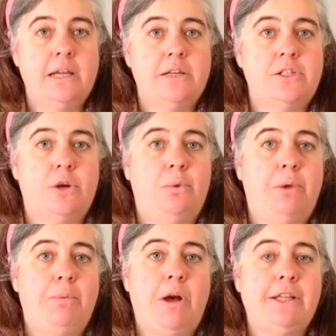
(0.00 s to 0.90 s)
So
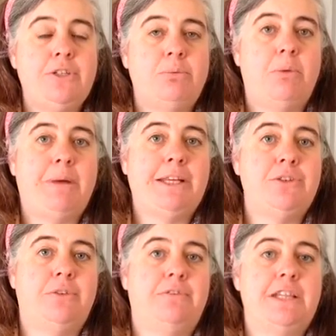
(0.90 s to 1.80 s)
we wanted to remind
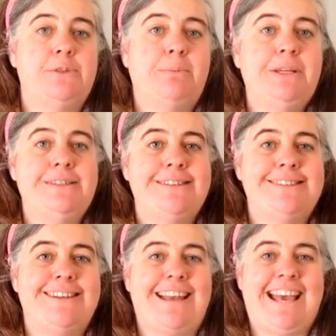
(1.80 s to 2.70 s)
you of these pieces
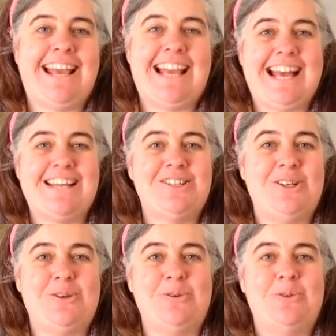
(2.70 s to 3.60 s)
today as
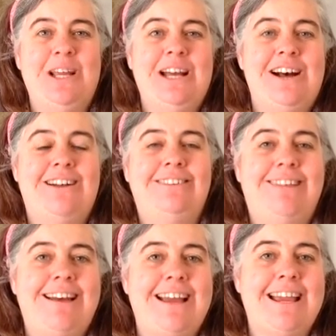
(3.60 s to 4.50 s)
you
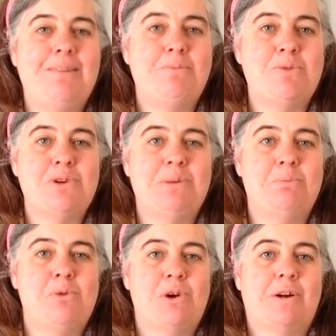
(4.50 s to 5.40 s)
align more and
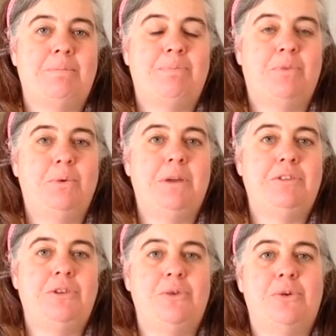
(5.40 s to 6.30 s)
more
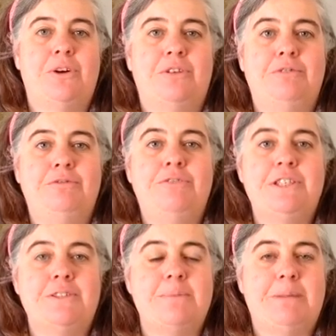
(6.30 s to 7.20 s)
with your
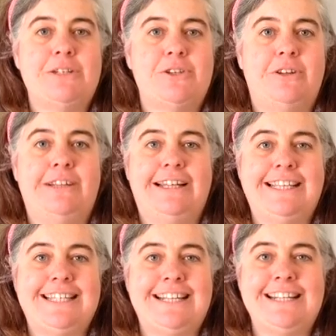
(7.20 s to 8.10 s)
fifth dimensional
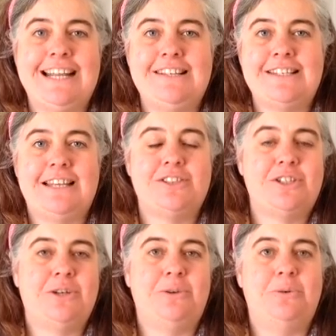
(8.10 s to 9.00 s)
identities, as
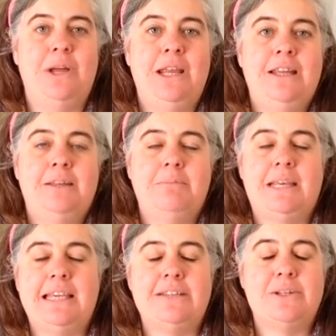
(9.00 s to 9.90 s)
you
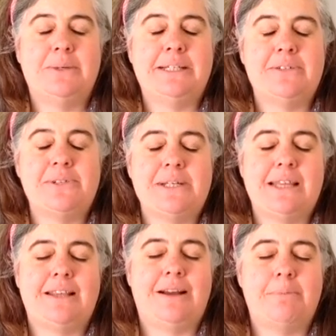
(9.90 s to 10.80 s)
begin to
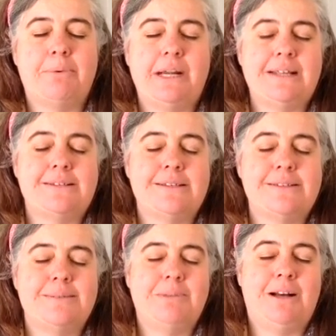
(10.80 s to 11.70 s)
understand the operating
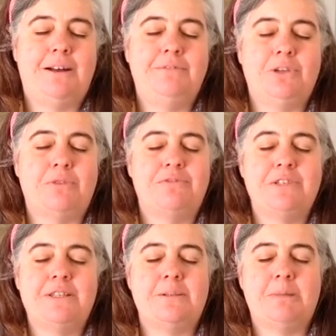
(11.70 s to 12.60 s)
system of your
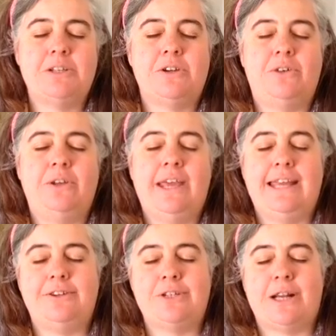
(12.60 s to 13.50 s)
fifth dimensional
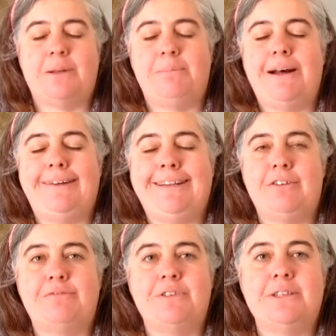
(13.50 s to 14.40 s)
energetic body,
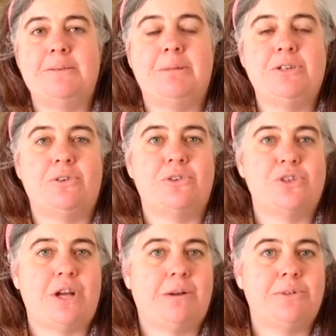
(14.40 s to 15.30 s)
your fifth dimensional
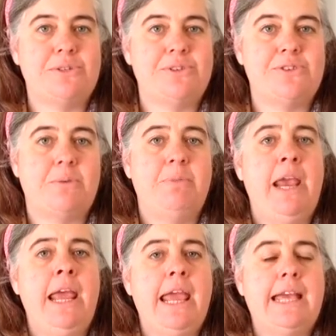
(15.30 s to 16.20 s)
chakra system,
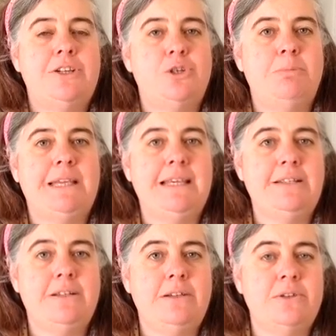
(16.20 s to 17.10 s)
and as you
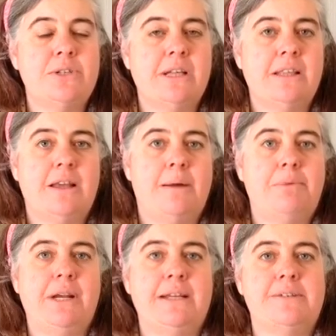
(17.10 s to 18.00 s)
begin to understand the
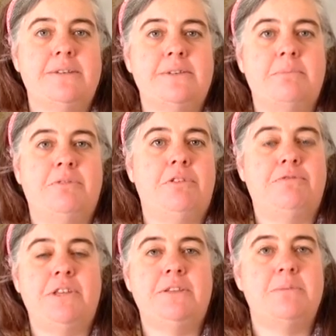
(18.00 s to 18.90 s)
operating system of the
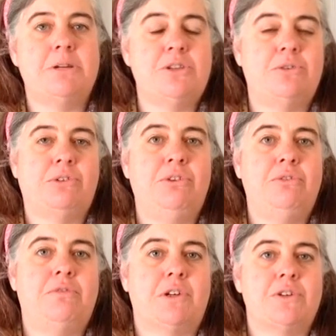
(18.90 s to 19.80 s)
fifth dimensional
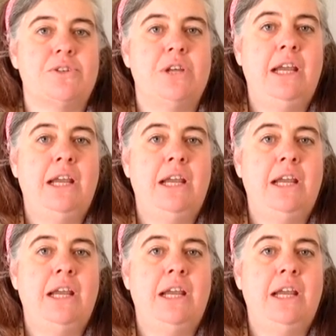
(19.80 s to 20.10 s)
universe.